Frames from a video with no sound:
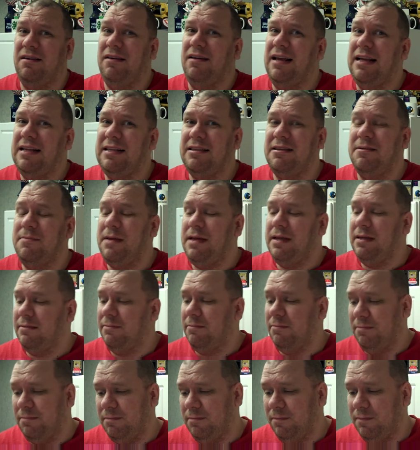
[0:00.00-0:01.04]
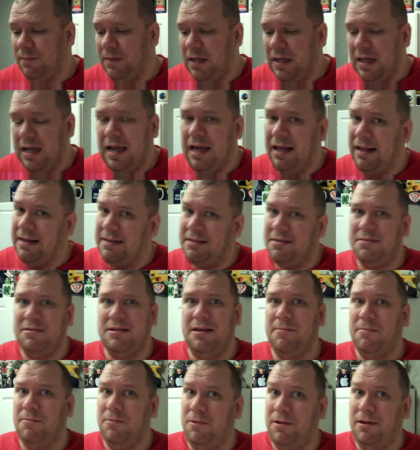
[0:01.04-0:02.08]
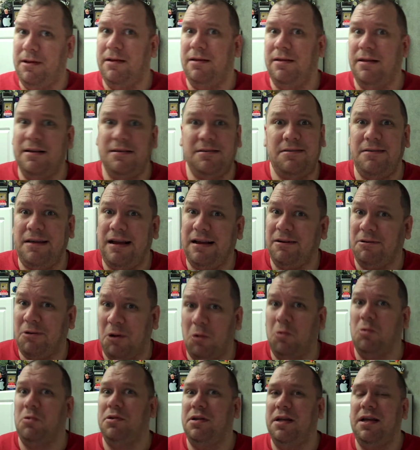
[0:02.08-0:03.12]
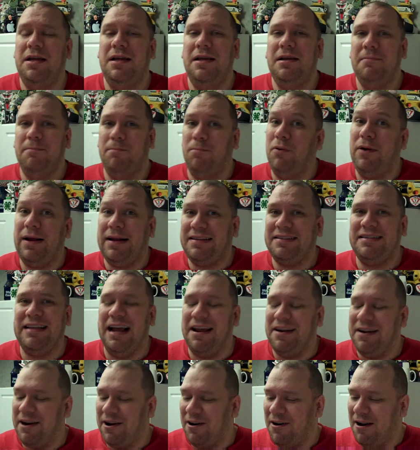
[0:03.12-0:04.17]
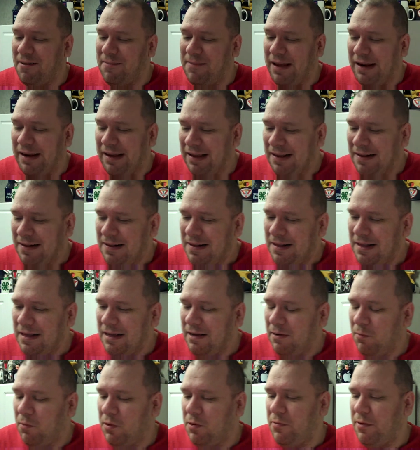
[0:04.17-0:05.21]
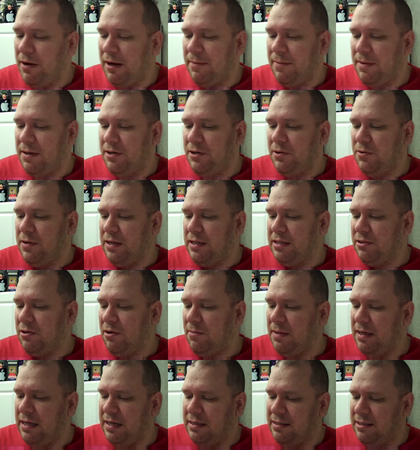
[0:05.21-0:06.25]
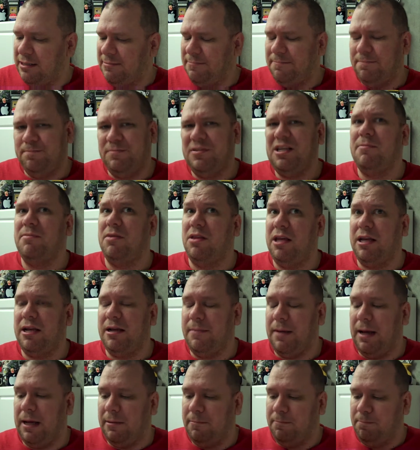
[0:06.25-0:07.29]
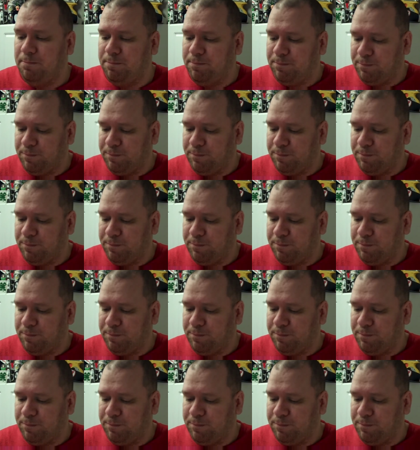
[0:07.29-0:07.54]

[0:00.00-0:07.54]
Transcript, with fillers: That to me, unless there's something really, unless you got gold bricks down there, I'm not wouldn't recommend doing it. So I mean, it's something to think about.